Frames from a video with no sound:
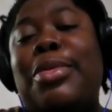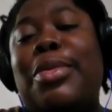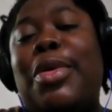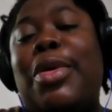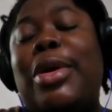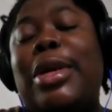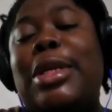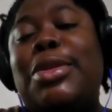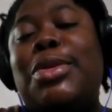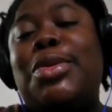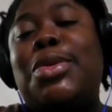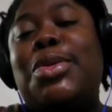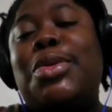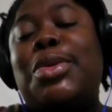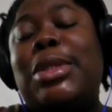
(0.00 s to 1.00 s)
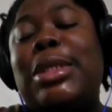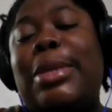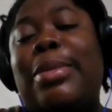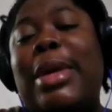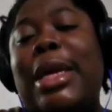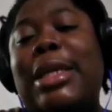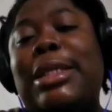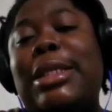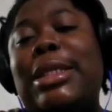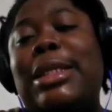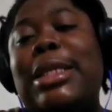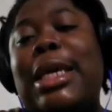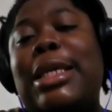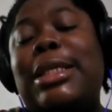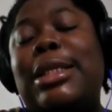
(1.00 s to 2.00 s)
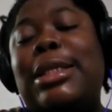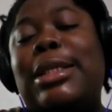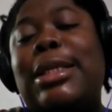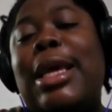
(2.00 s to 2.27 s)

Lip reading: morning to do some exercises.